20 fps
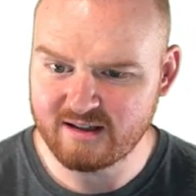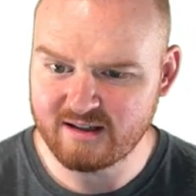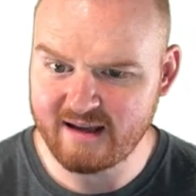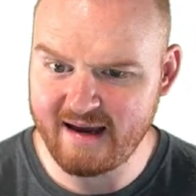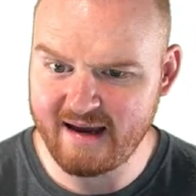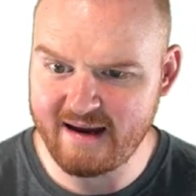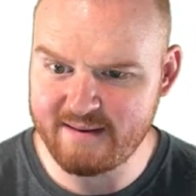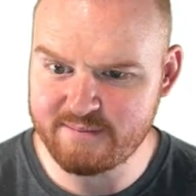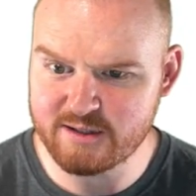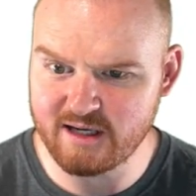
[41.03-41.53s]

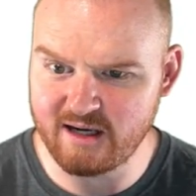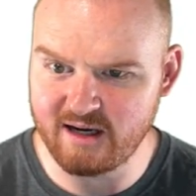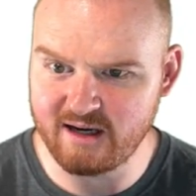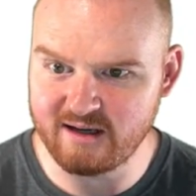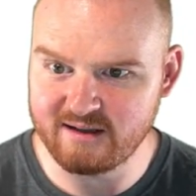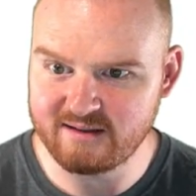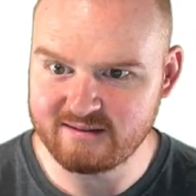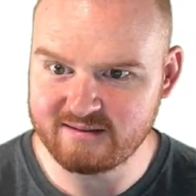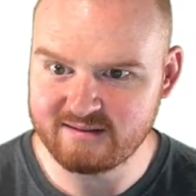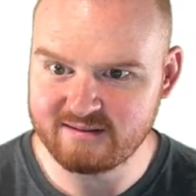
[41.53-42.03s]

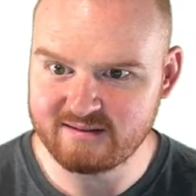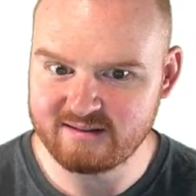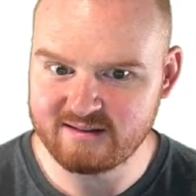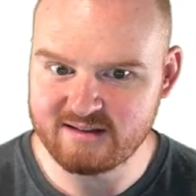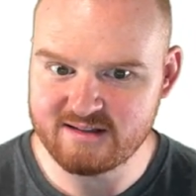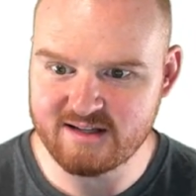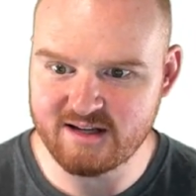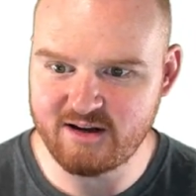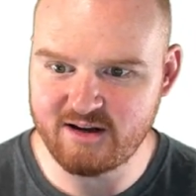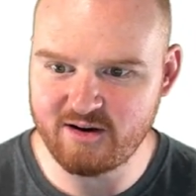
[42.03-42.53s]
CAPTCHA,
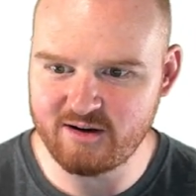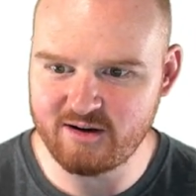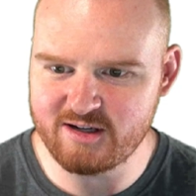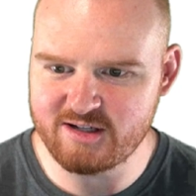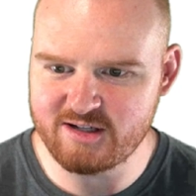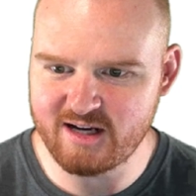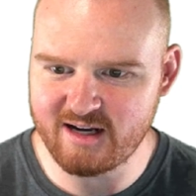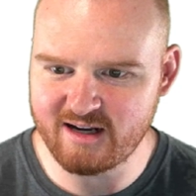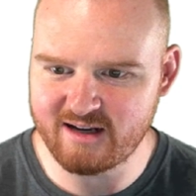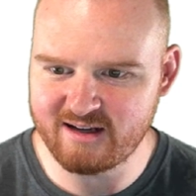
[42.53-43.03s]
security
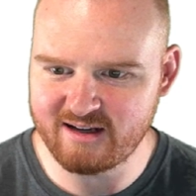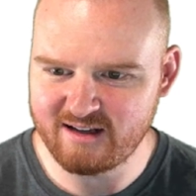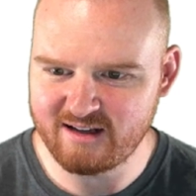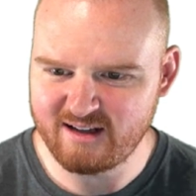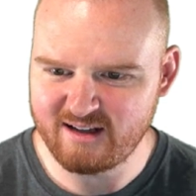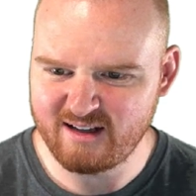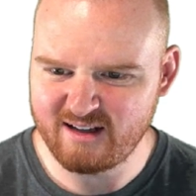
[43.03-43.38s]
check,